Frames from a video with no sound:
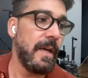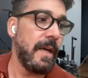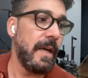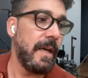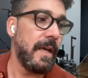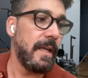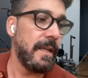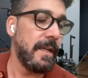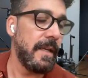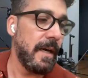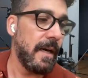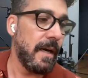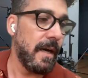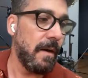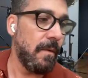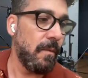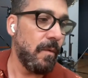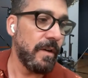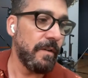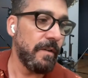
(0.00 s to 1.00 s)
and
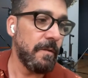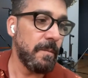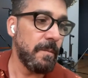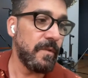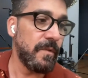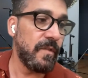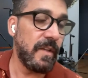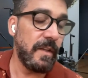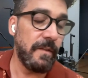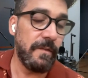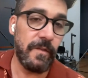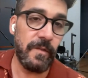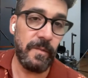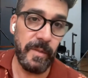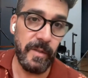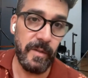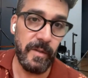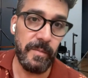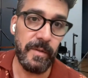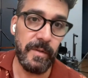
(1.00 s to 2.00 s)
uh, one of them was Steven
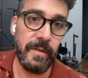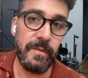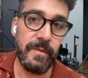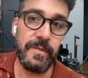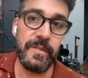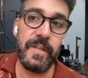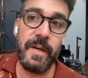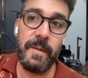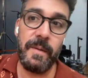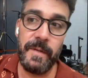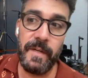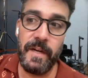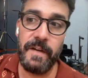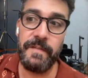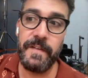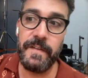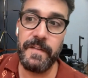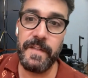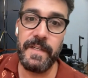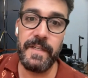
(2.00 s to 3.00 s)
Spielberg, who was coming
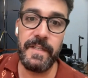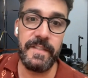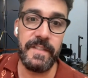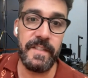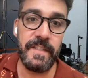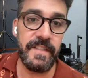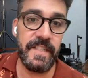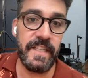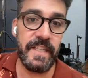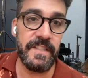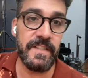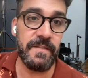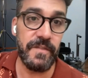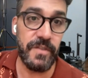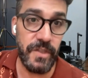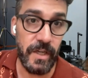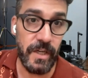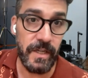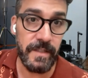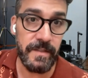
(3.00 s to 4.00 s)
off of the success of
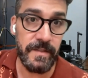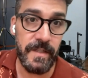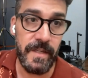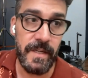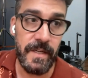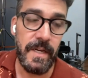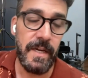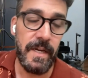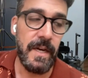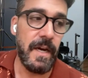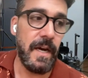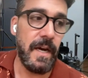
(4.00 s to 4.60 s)
Jaws,